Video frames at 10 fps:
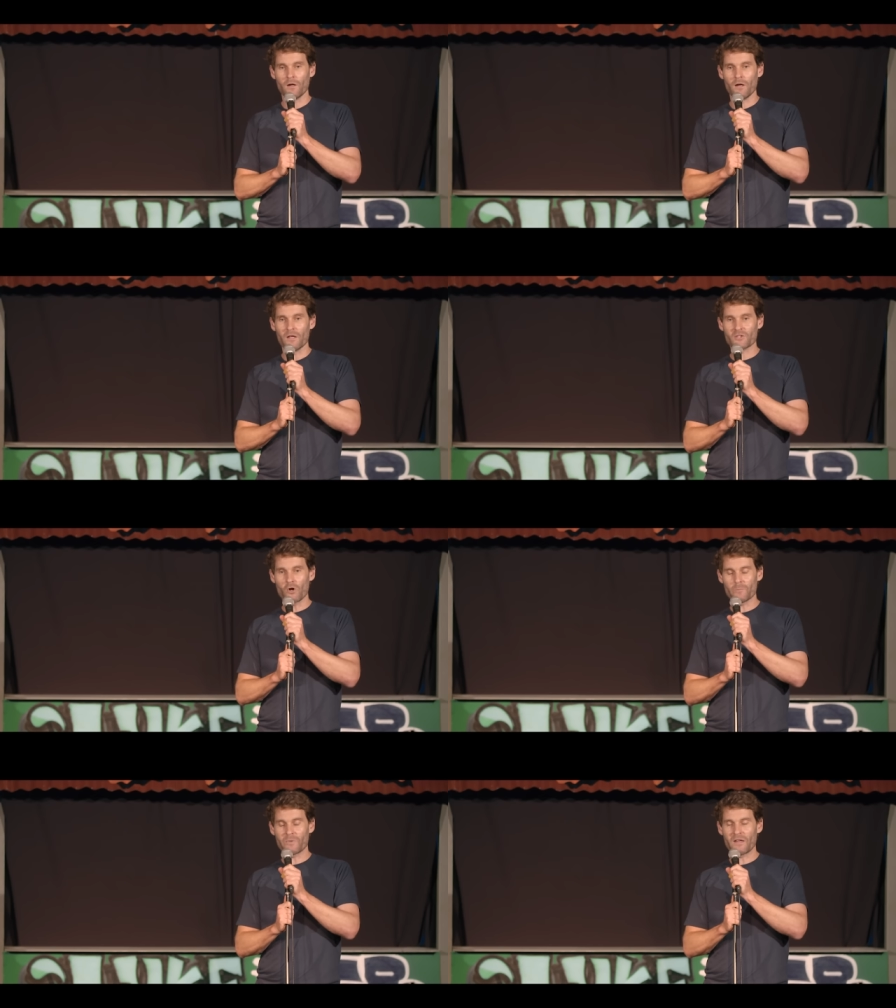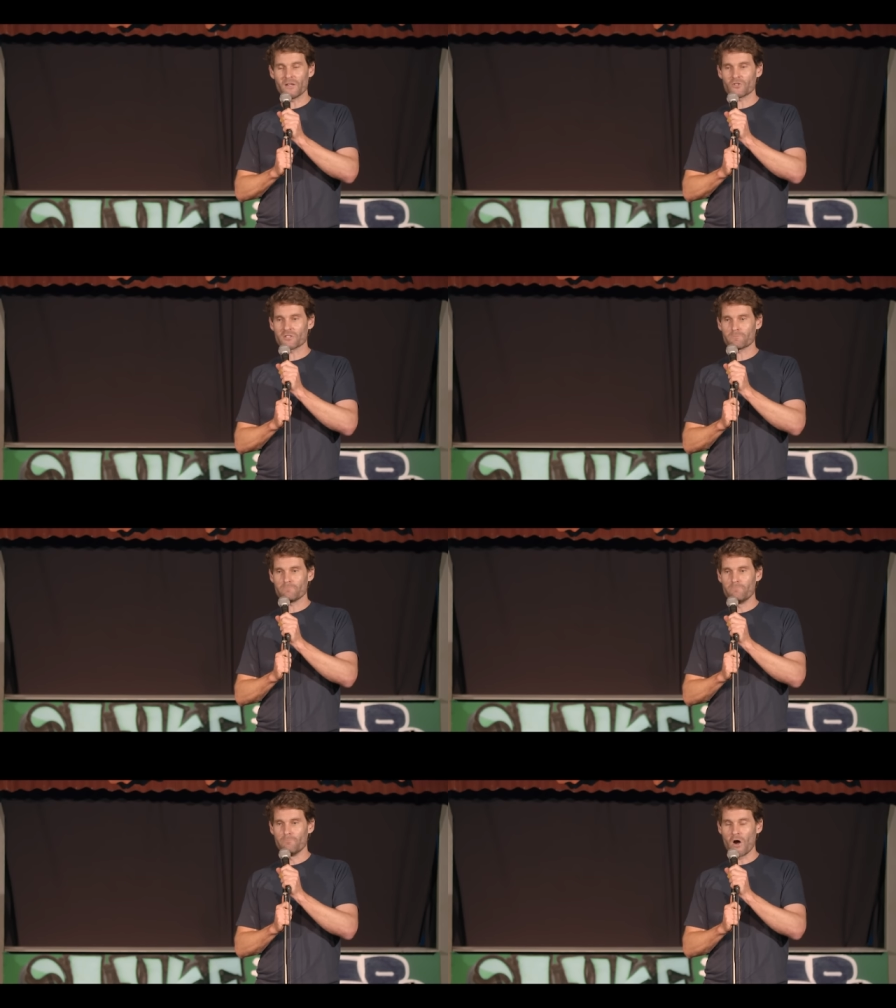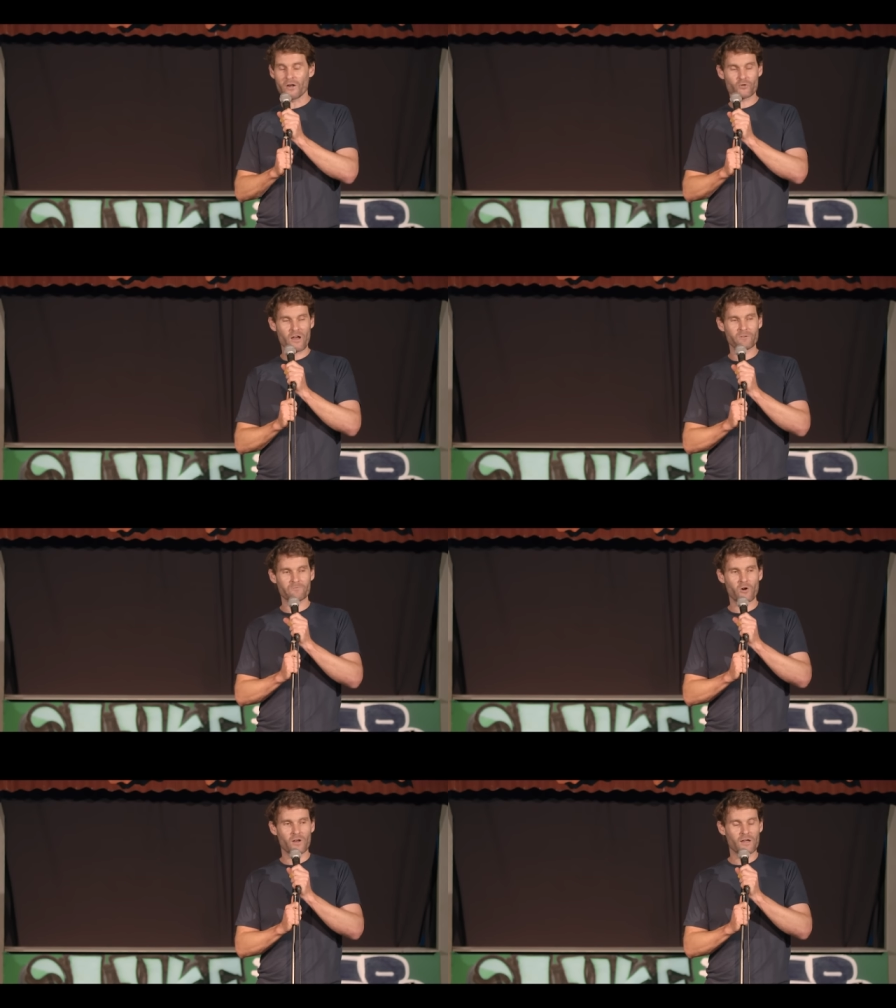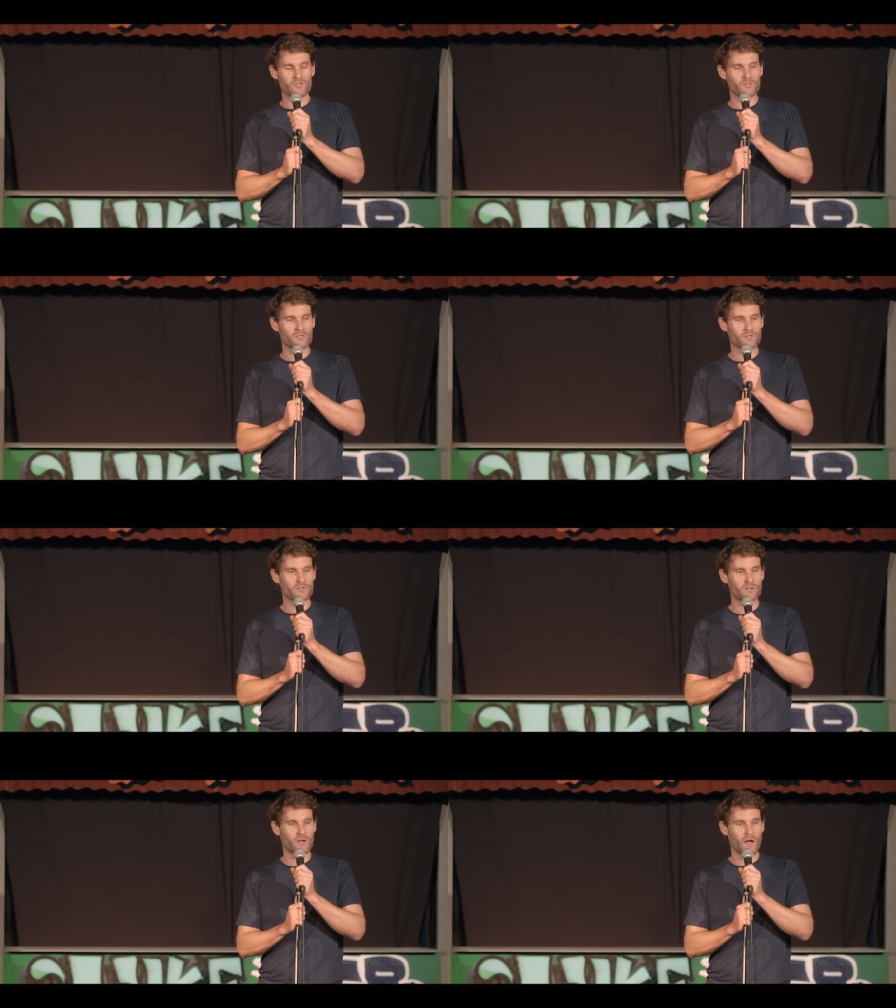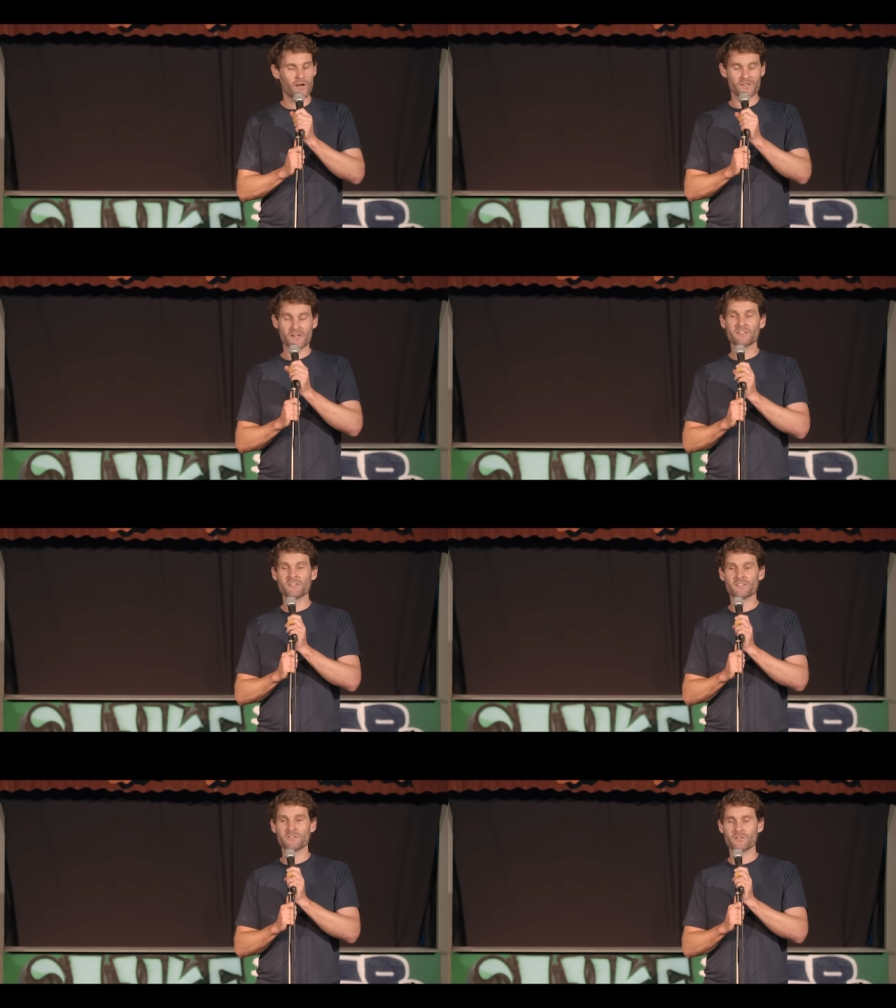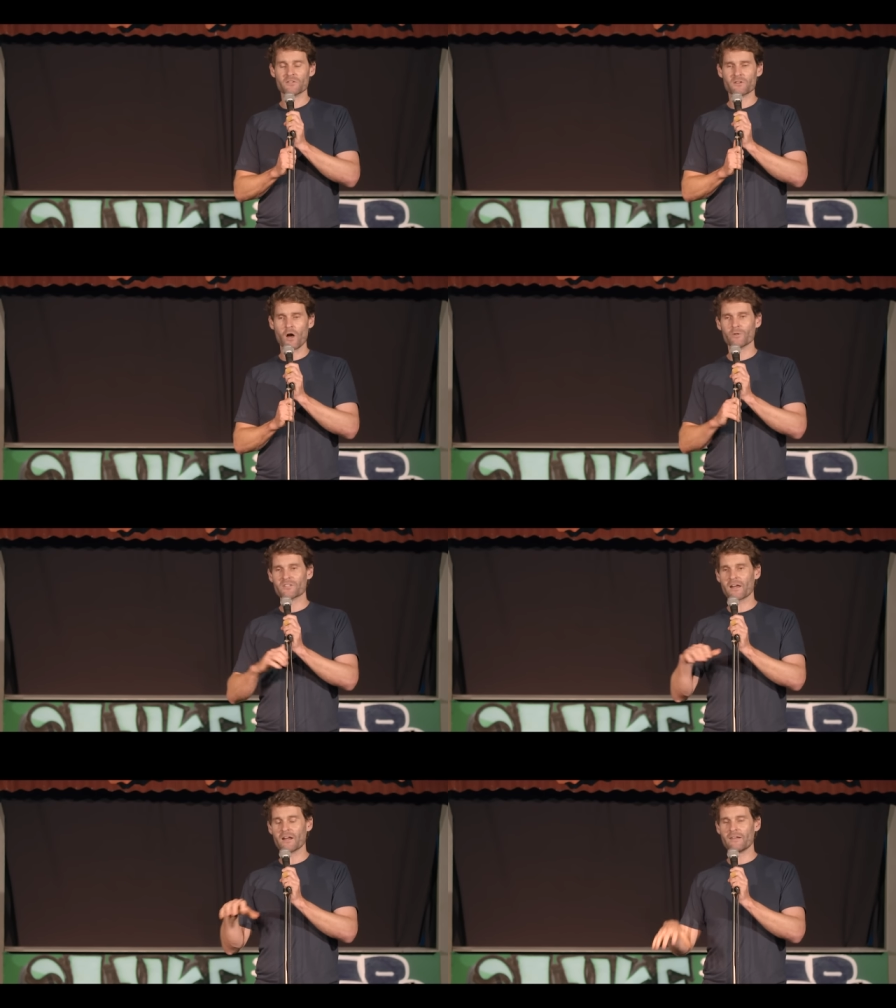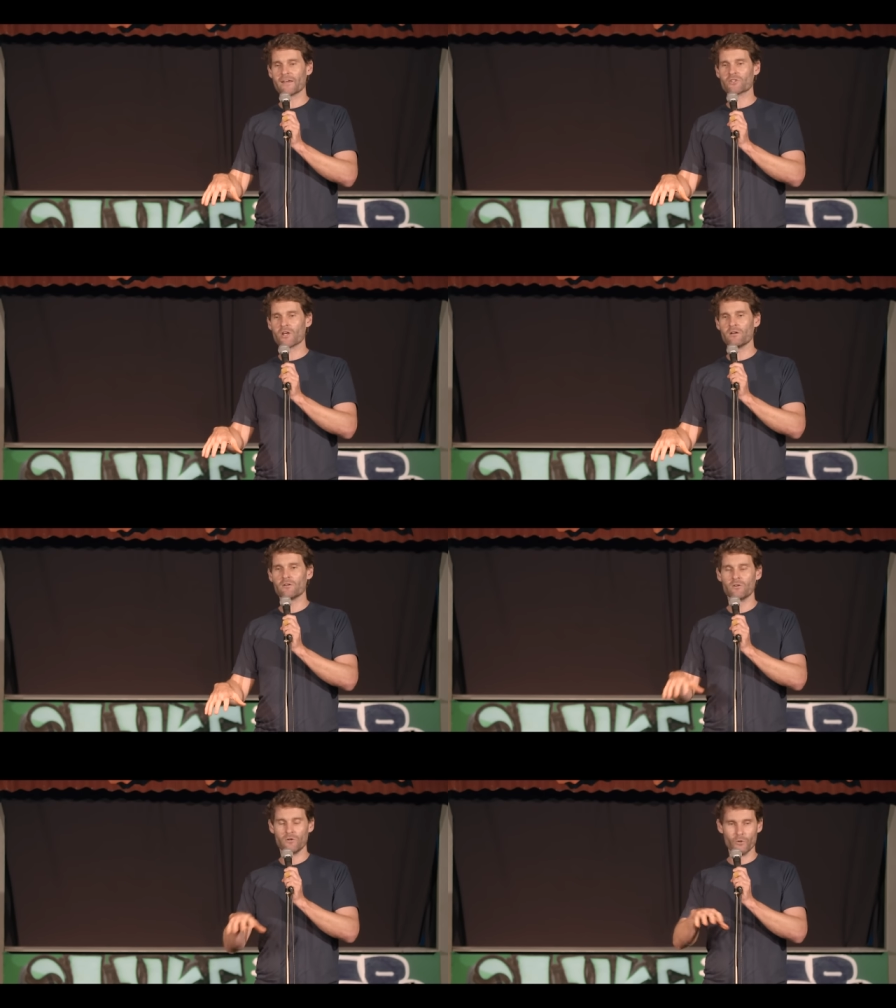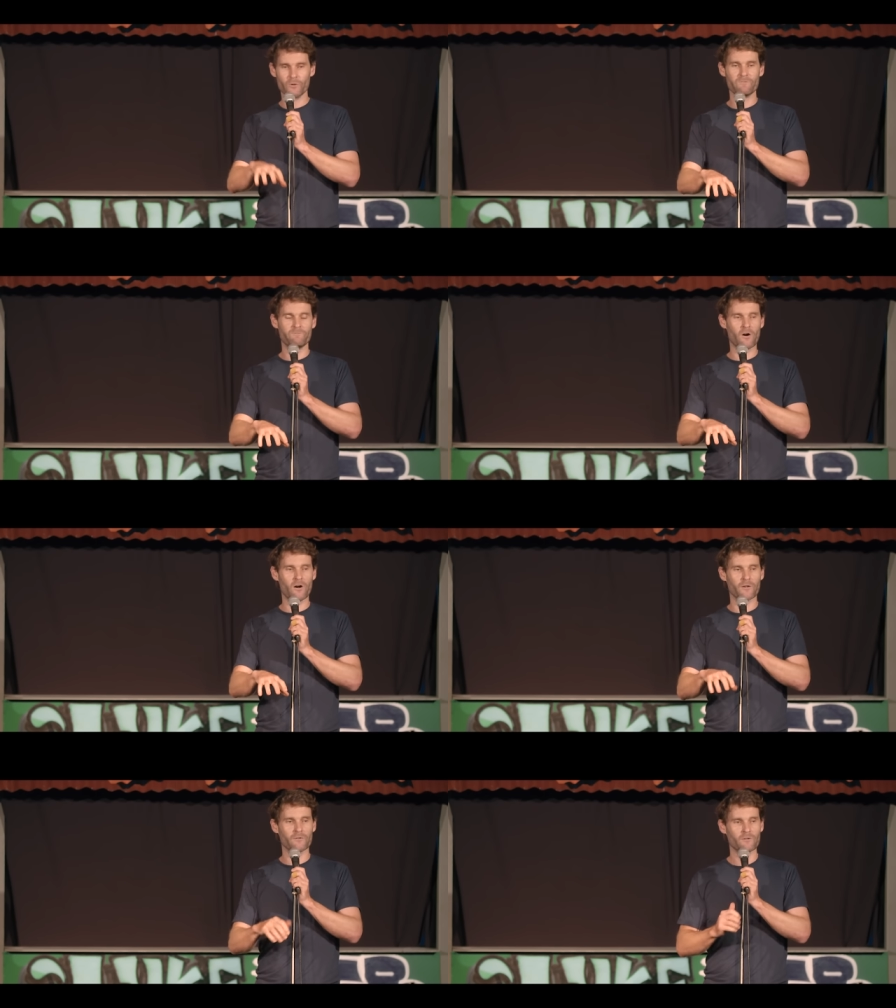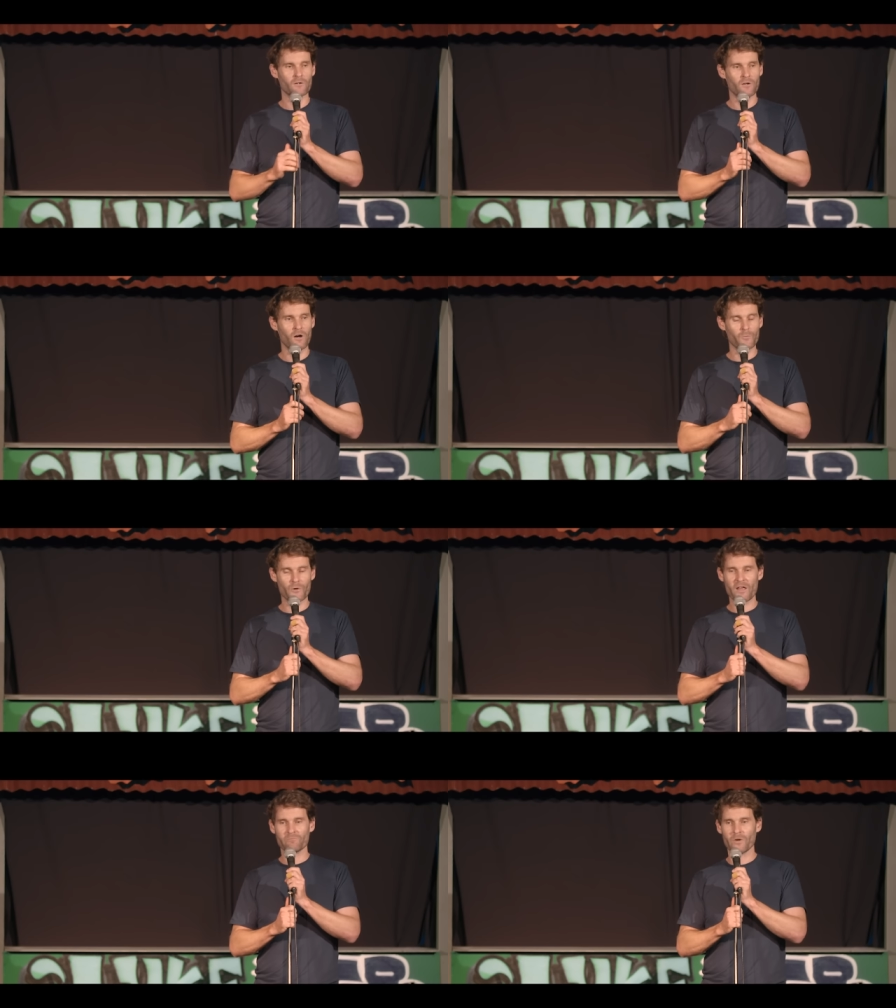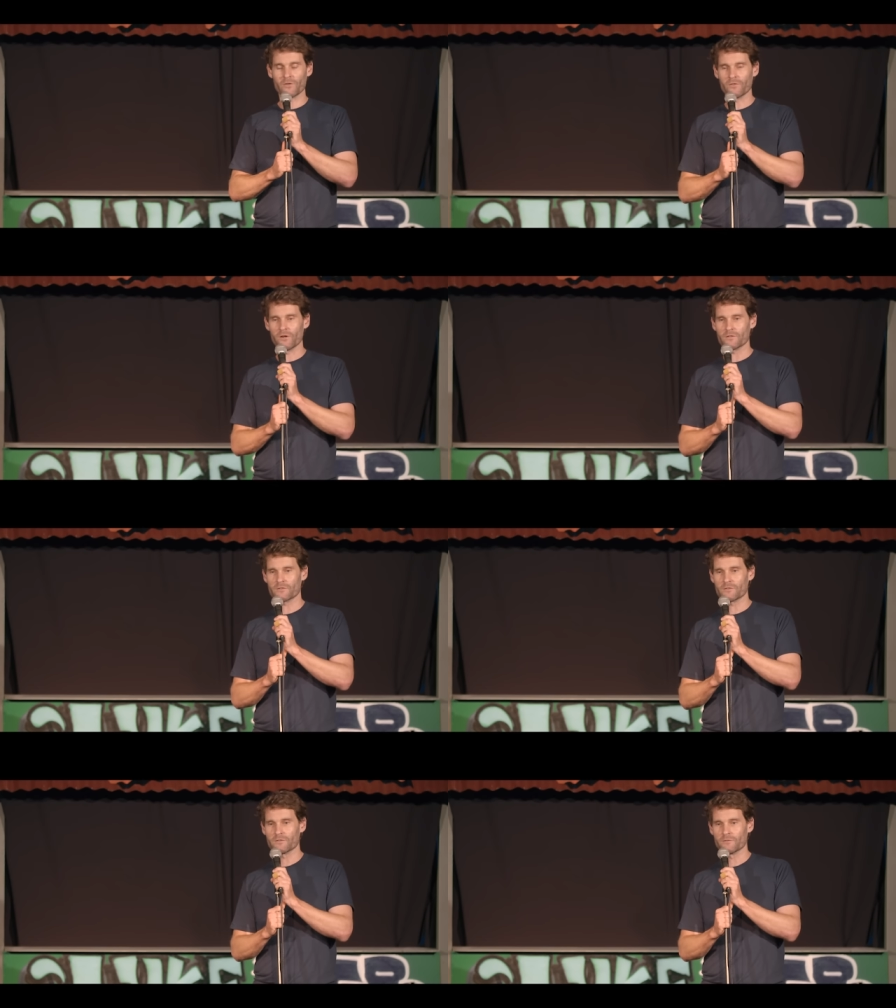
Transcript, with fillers: it's got to be just minor traffic violations. And in these instances, I will take a lecture or a fine. I'm not having both of those.